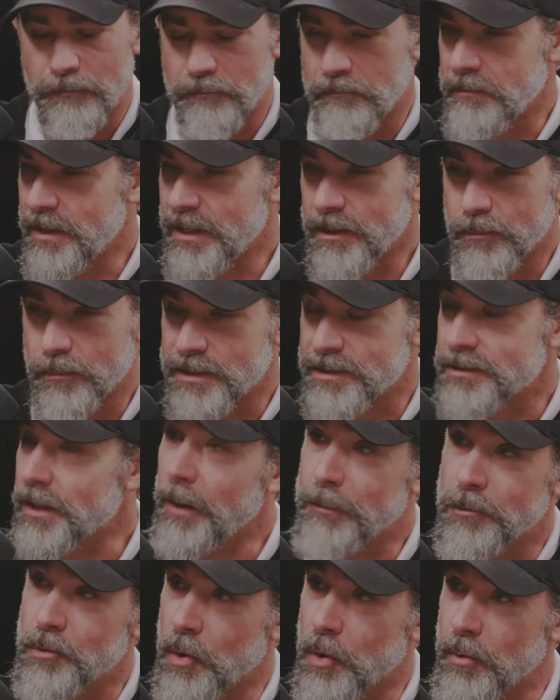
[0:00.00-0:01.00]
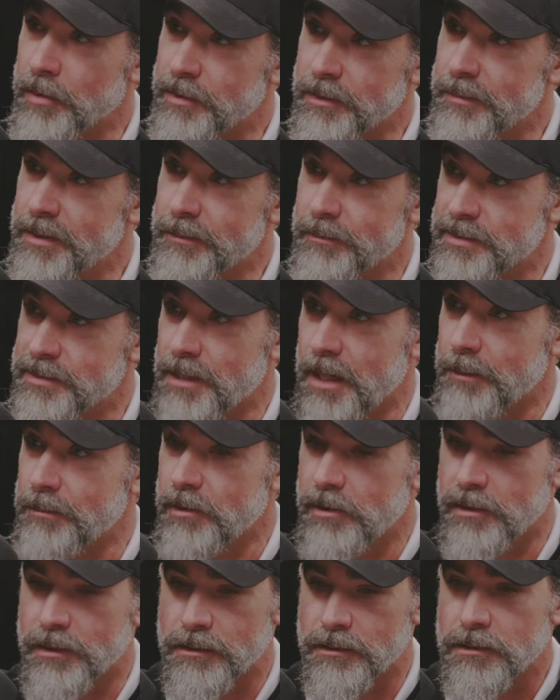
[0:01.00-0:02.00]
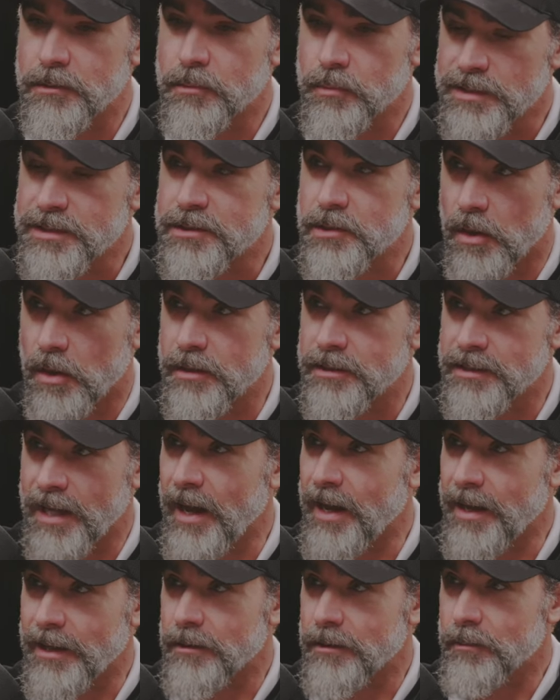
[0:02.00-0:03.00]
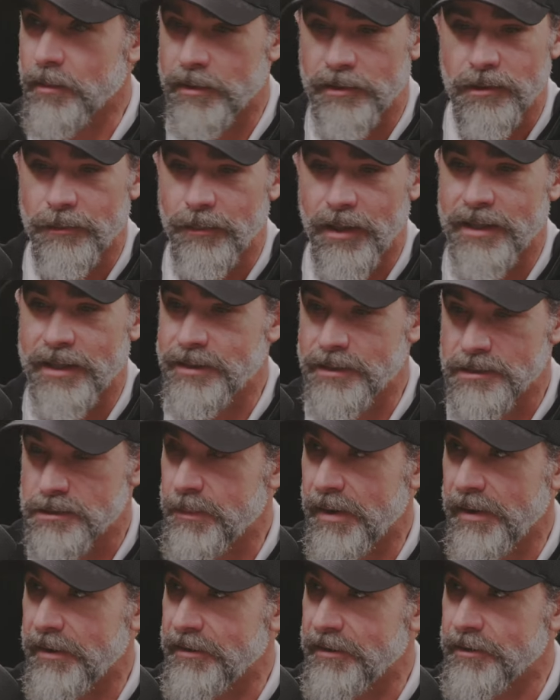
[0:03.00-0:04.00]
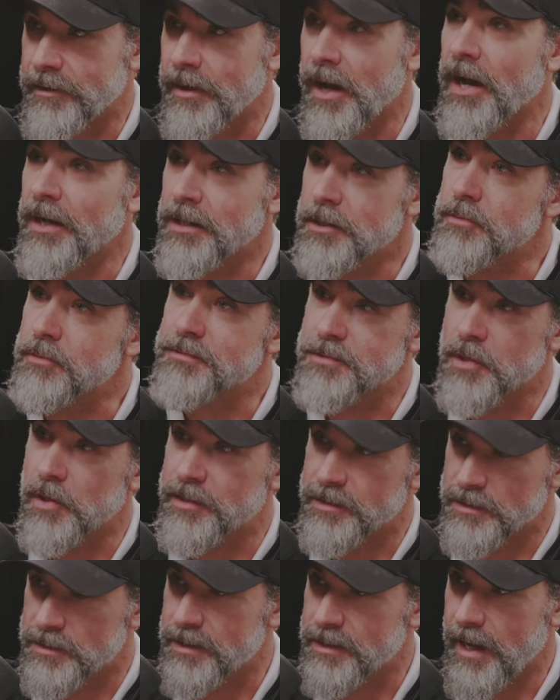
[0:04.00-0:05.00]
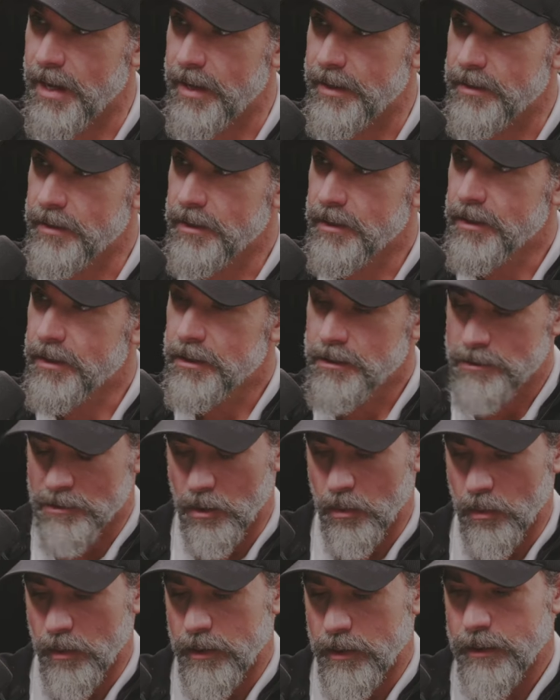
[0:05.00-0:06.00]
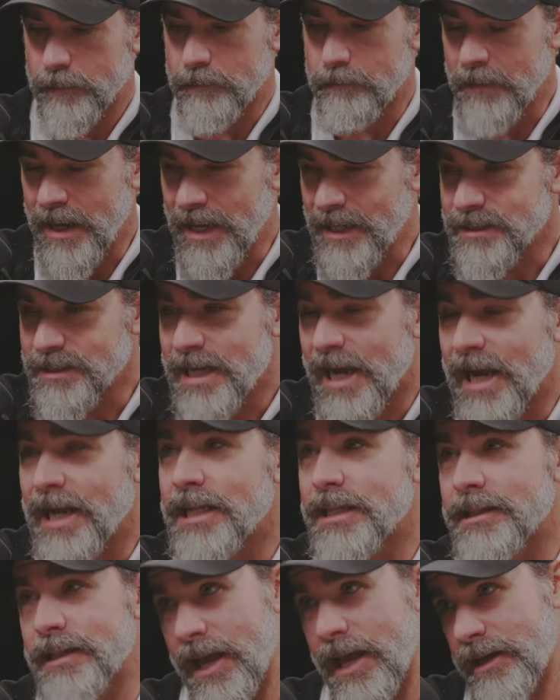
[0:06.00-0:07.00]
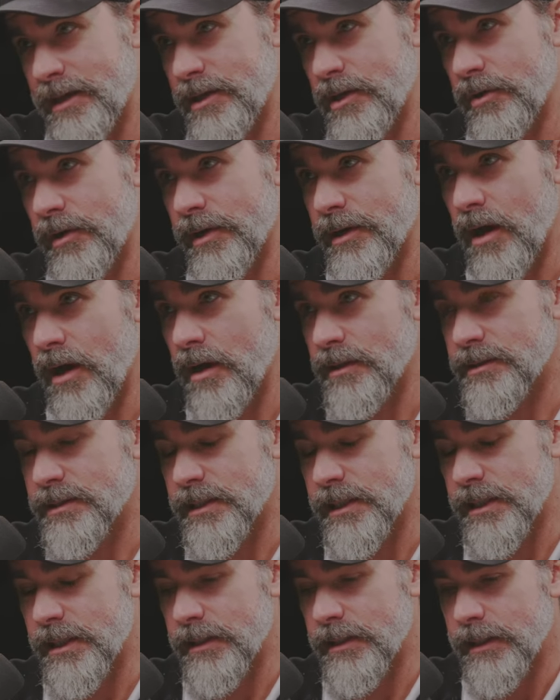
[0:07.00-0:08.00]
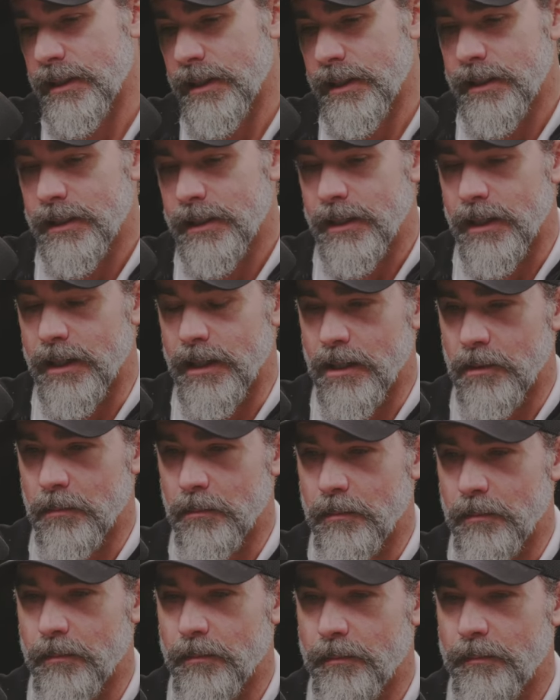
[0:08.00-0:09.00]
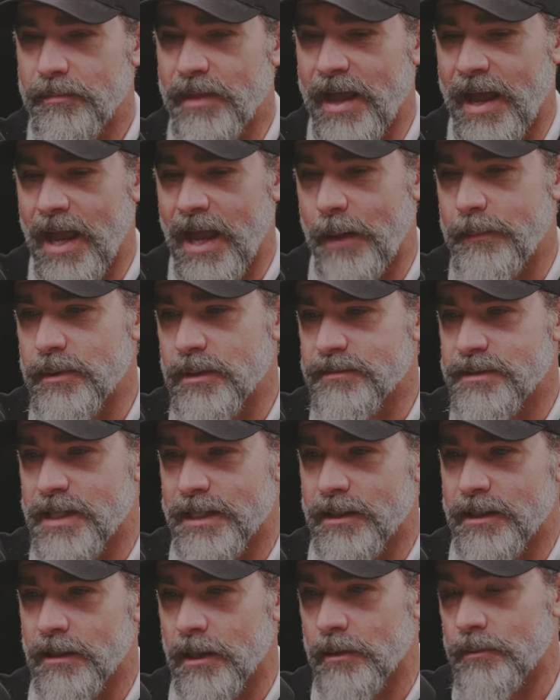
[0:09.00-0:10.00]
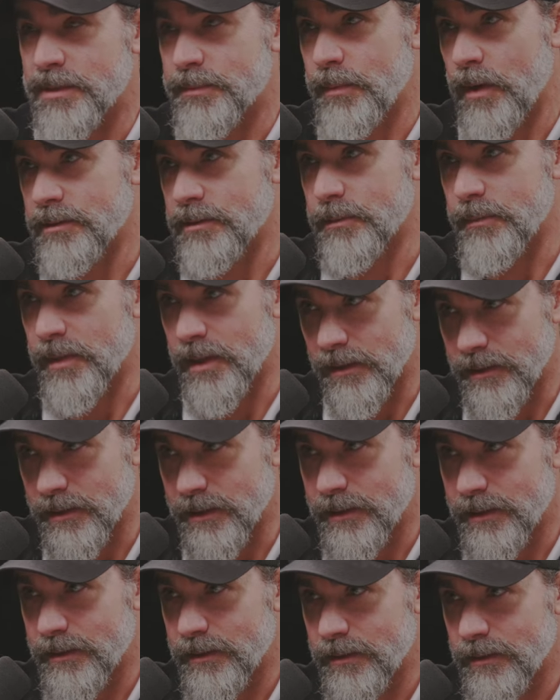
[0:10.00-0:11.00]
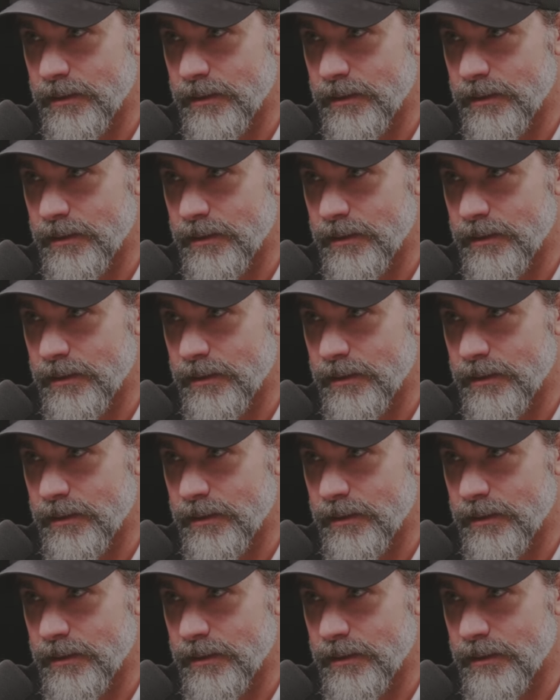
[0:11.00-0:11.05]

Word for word: minute we stop growing, the minute we stop learning, we start dying. Whether your body gets buried or not, you've started to die. So maintaining that curiosity, um, the habit of taking on responsibility.